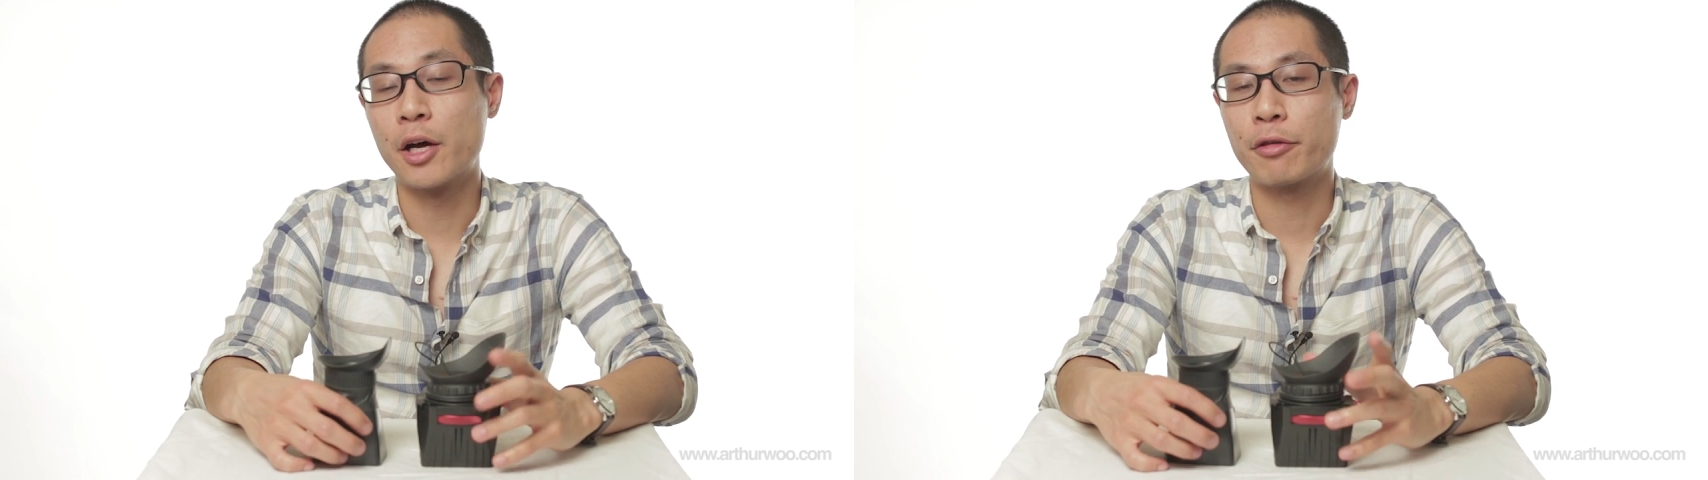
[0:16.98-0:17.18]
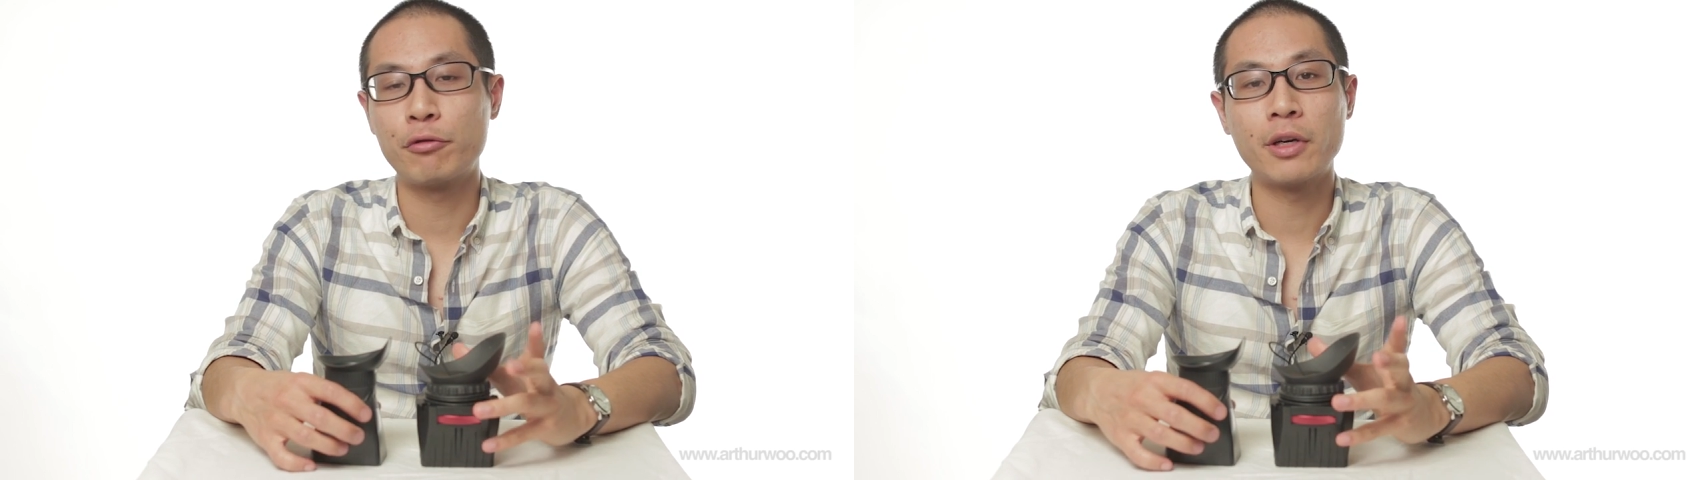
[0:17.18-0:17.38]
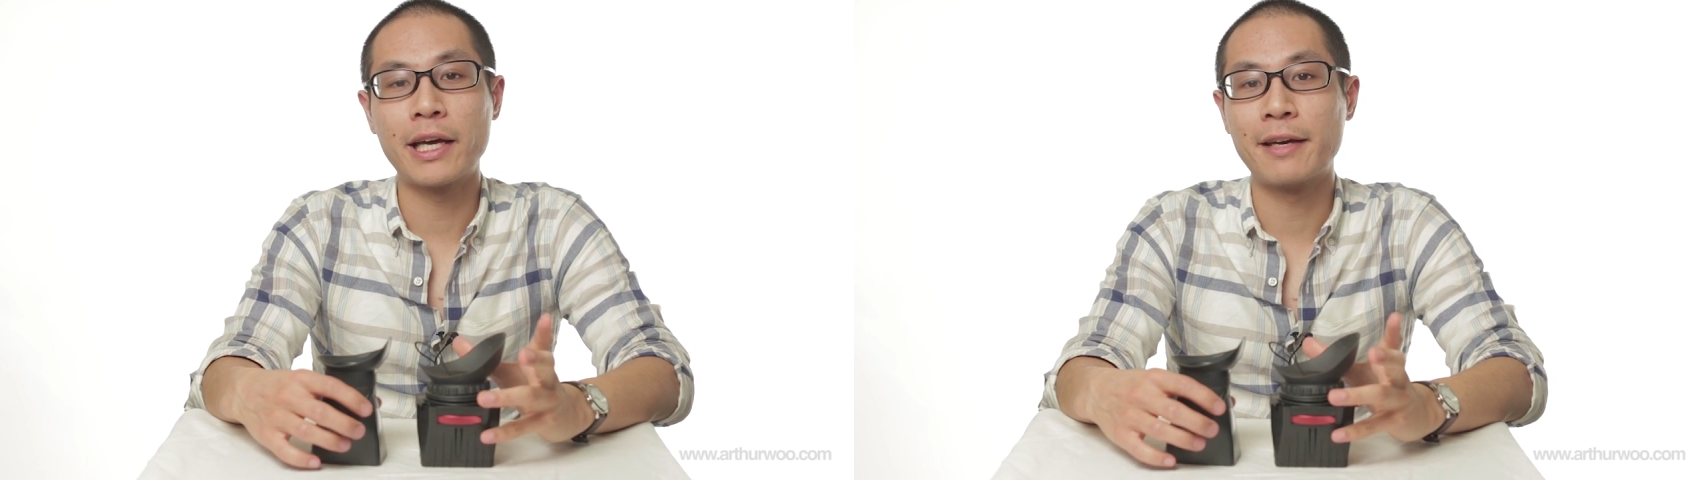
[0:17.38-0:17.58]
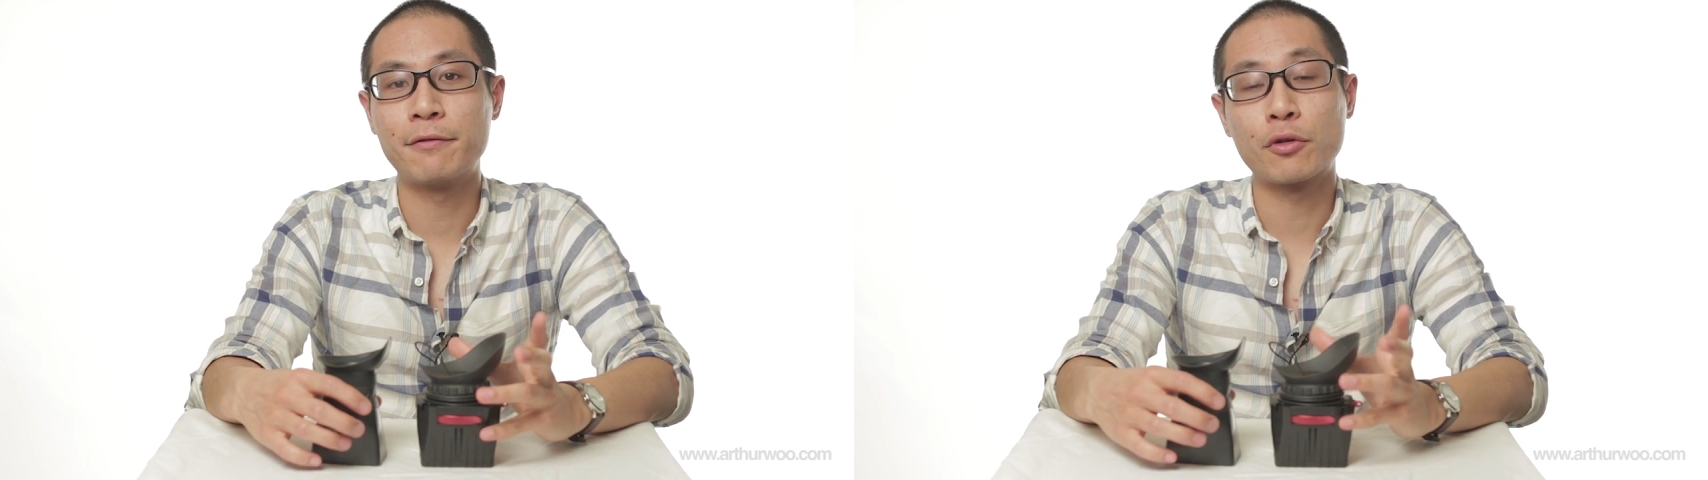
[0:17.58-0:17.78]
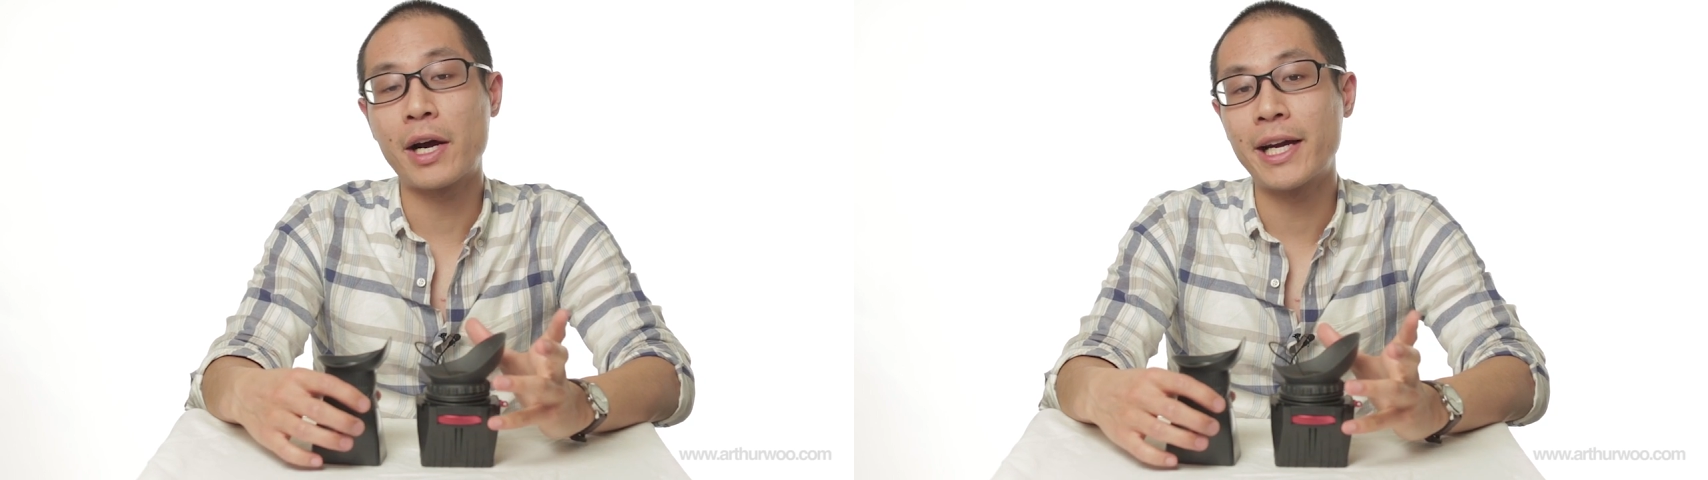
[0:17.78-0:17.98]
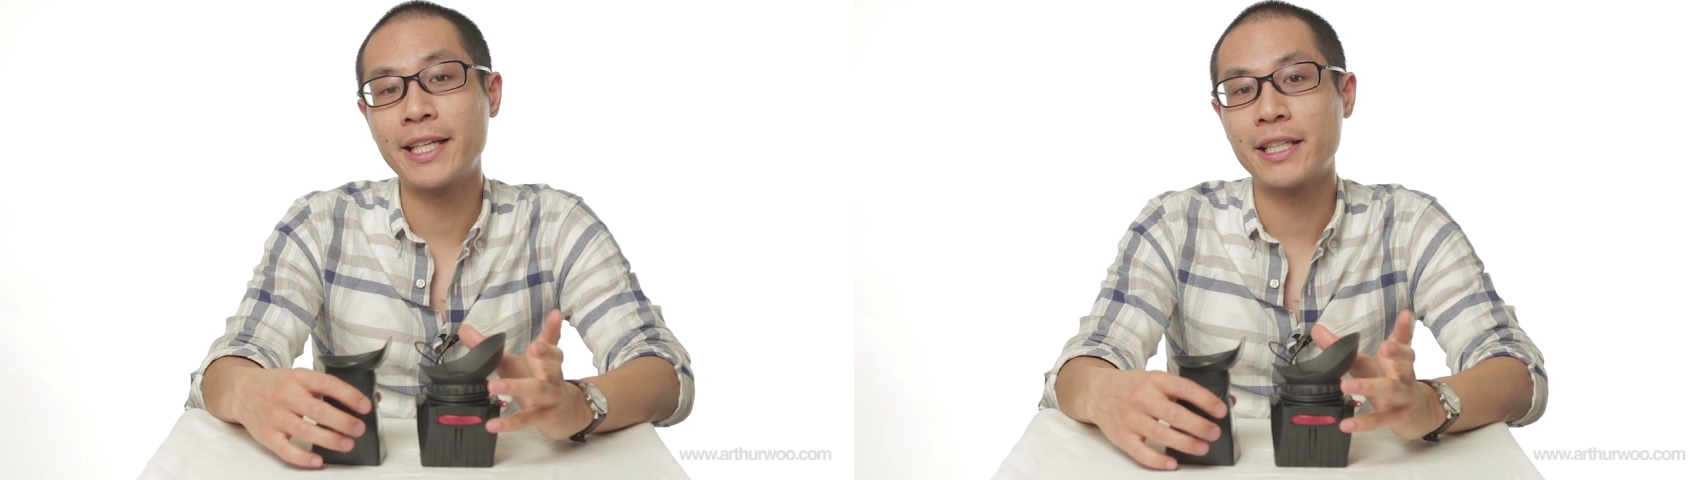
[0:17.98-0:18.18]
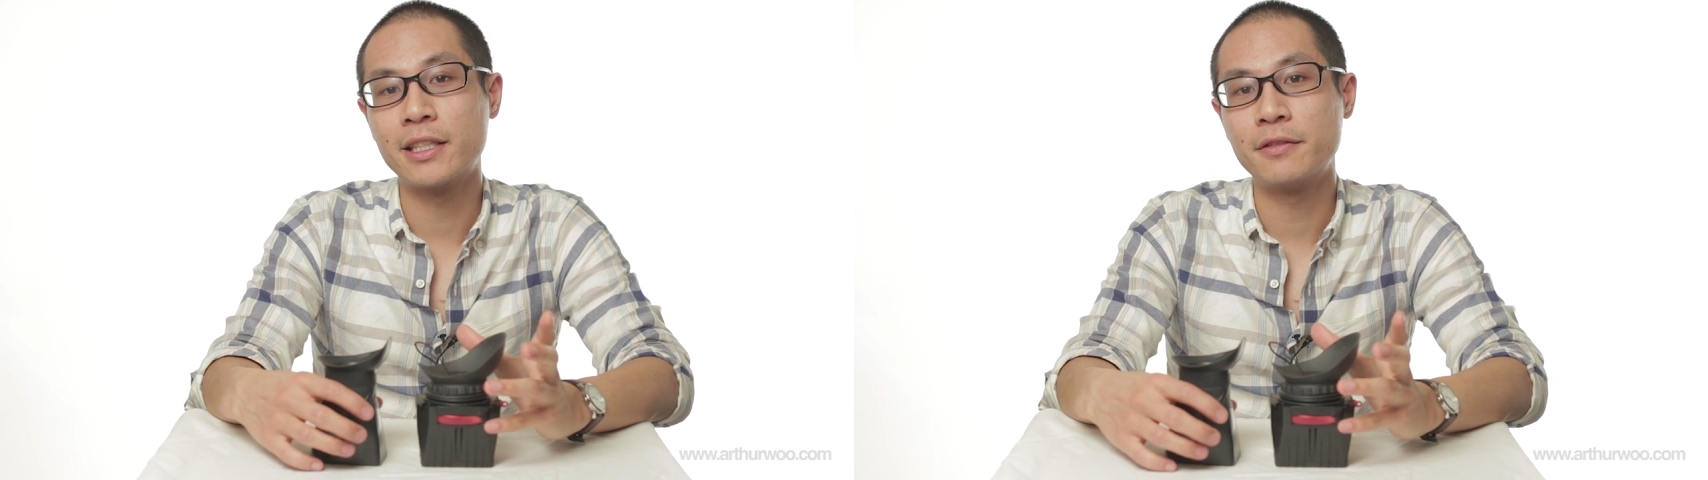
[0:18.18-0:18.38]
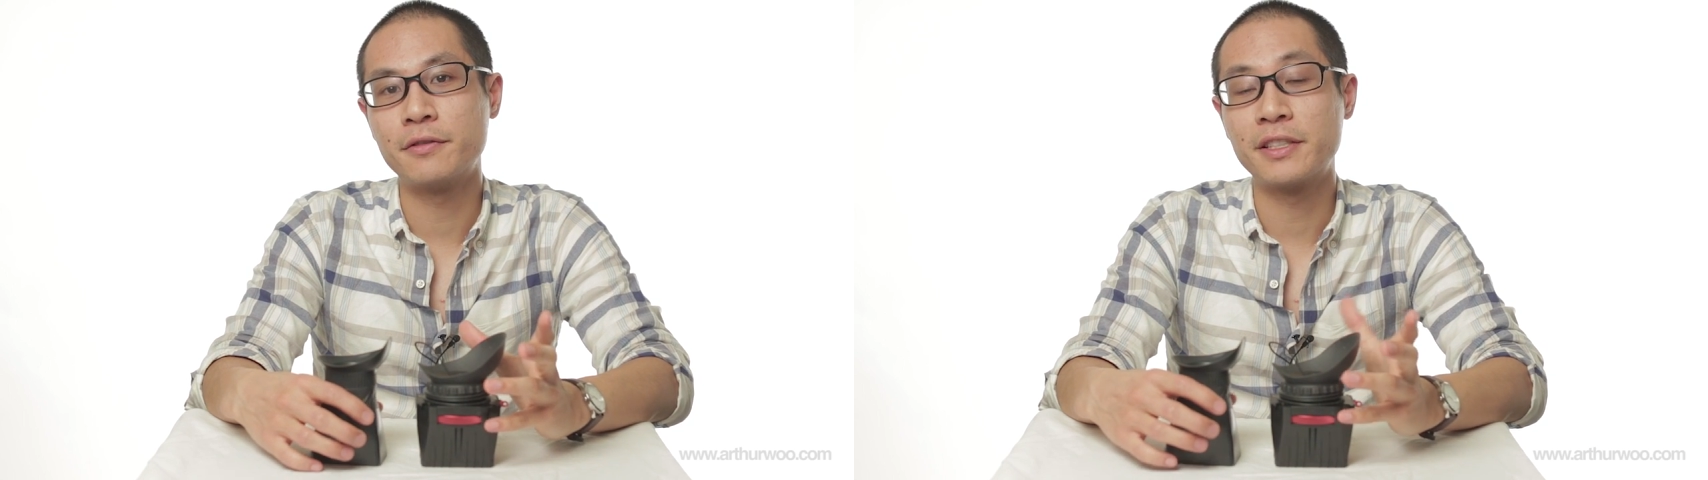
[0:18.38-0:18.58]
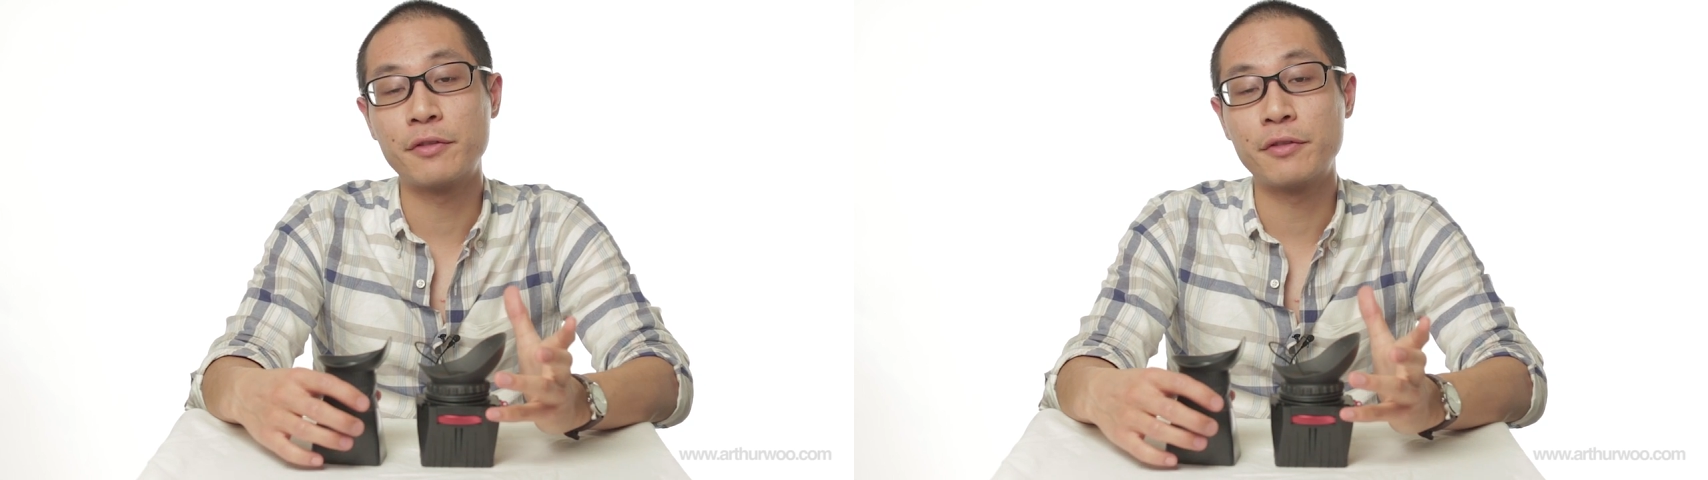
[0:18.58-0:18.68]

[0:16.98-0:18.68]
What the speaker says: through a variety of